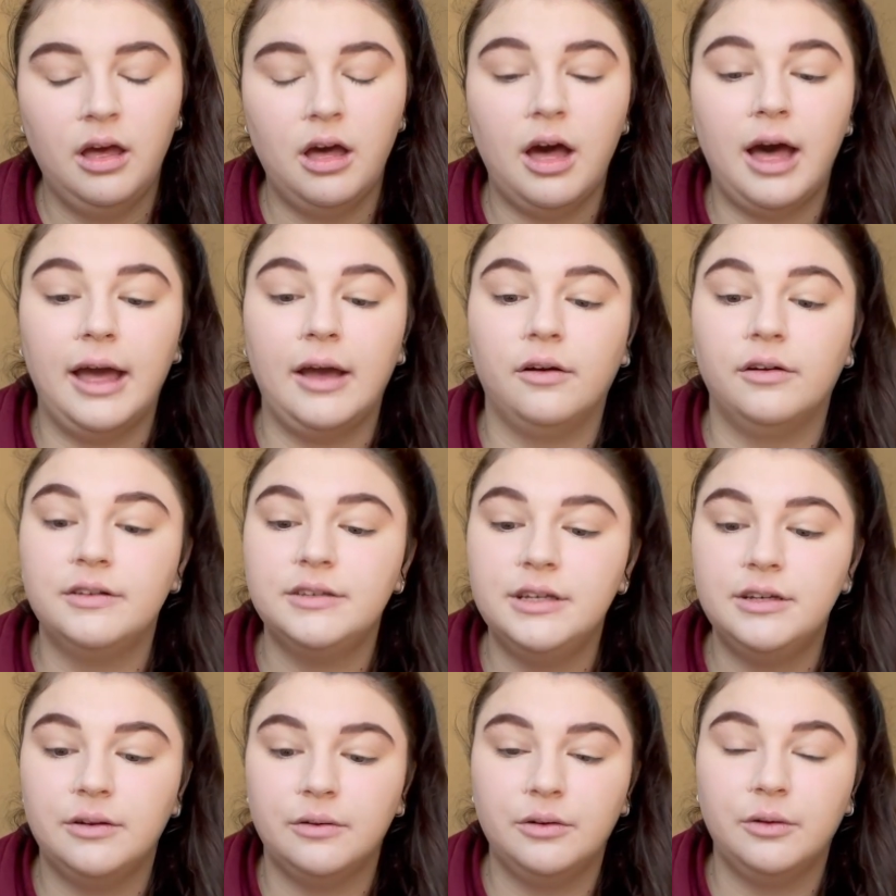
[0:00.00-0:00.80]
I
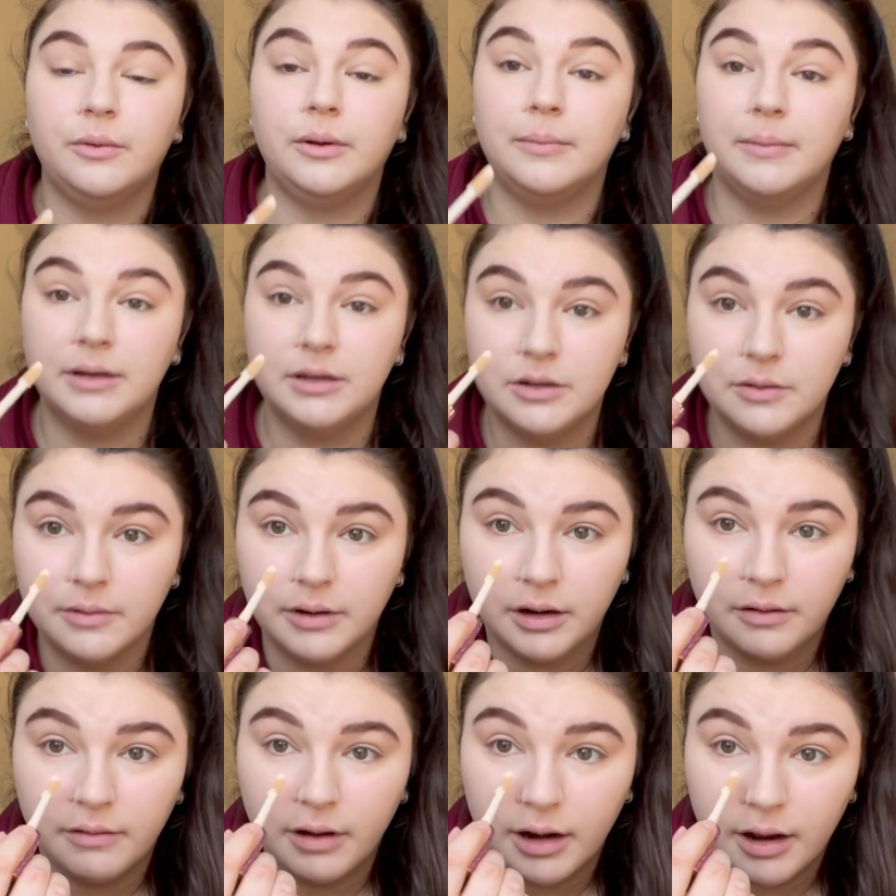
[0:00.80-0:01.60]
honestly don't know what I'm gonna do when I
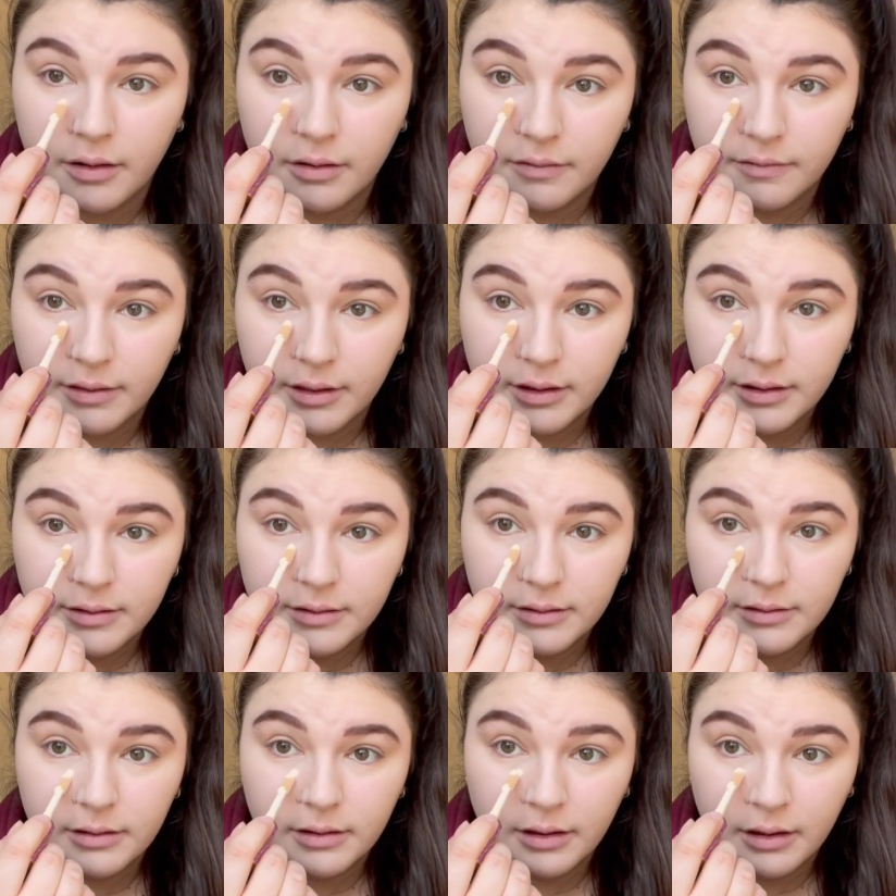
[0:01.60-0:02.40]
run out of
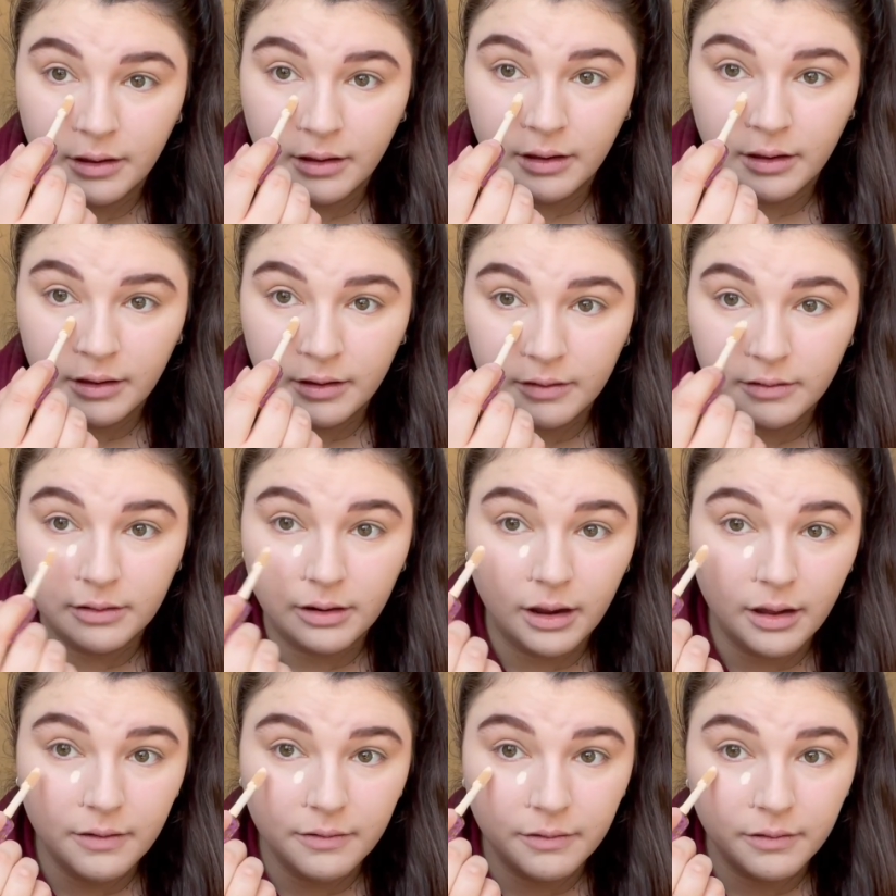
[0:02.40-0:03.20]
this
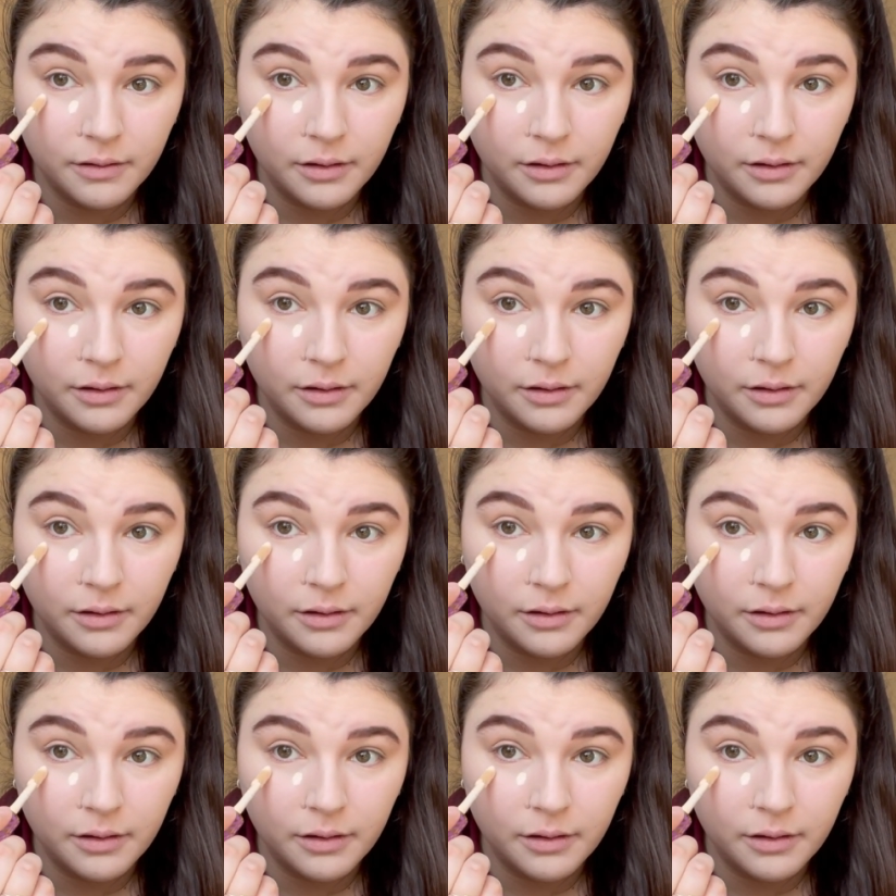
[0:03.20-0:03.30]
stuff.